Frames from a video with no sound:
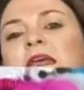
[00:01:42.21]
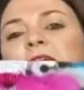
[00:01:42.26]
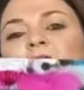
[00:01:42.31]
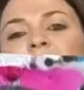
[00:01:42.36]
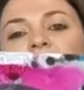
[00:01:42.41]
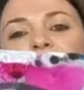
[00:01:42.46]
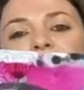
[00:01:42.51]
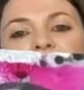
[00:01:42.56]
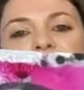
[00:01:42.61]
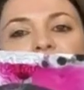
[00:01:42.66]

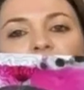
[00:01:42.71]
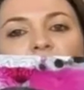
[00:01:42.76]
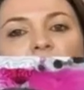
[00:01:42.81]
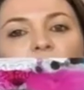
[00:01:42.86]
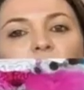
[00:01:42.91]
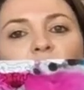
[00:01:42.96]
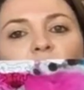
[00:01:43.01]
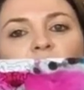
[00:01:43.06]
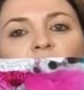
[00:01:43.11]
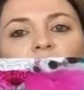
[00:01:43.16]
Next
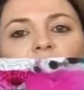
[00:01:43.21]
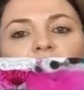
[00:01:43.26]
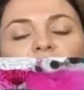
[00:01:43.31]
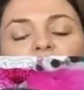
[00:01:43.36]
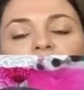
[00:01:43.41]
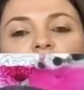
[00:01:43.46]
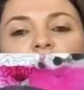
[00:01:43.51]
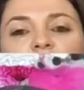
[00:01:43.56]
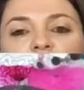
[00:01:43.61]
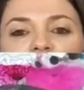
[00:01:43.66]
up, we have
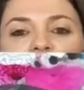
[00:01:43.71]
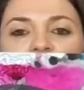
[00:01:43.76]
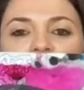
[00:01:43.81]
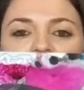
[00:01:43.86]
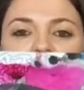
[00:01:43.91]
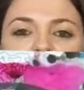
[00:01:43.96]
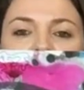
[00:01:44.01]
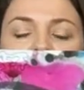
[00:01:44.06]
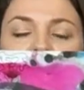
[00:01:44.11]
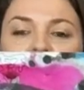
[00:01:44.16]
some of my
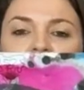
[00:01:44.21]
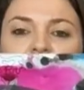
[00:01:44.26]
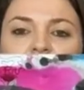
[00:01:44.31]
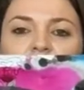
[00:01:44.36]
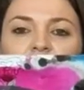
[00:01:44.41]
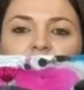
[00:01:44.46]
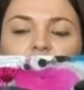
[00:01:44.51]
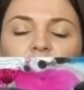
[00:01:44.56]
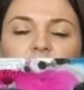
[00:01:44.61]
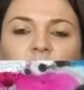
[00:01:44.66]
florals
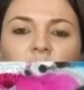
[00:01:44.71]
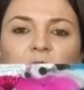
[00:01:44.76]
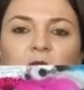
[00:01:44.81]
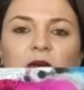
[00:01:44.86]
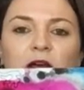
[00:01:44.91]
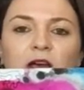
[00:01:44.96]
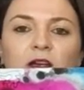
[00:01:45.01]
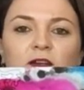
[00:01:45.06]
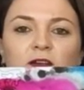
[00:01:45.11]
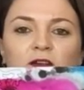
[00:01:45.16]
and abstract
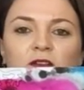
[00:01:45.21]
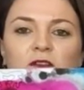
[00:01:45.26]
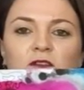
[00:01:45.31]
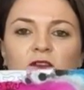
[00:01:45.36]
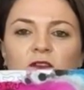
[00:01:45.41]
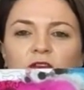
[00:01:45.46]
patterns.